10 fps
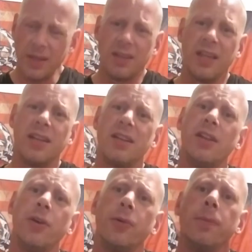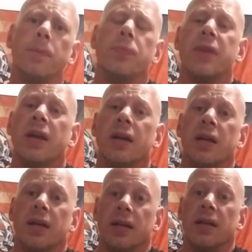thing to do
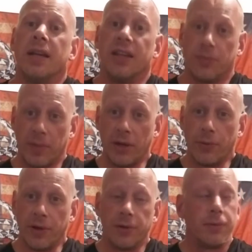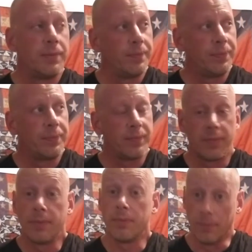is be real.
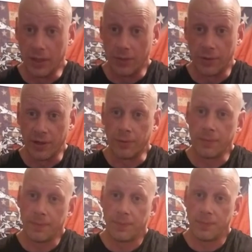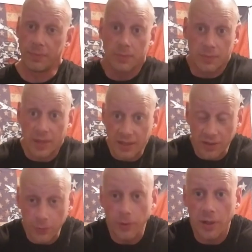Be real. And
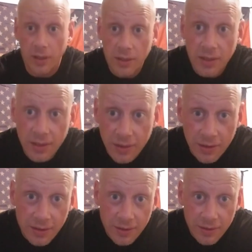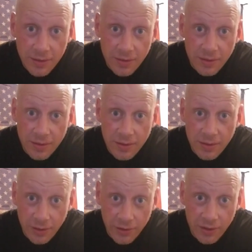guess what?
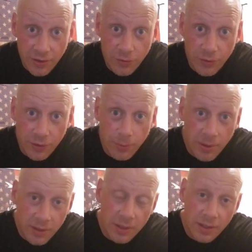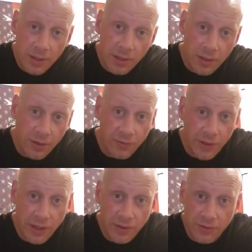Look in the YouTube. Or if
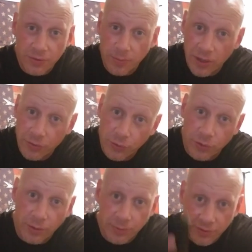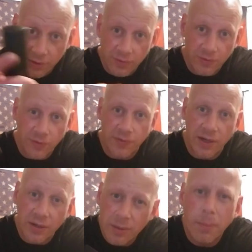y'all, y'all small YouTubers looking in the
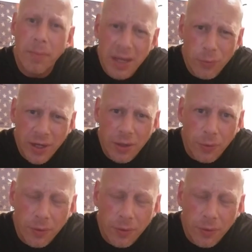viewfinder, be real.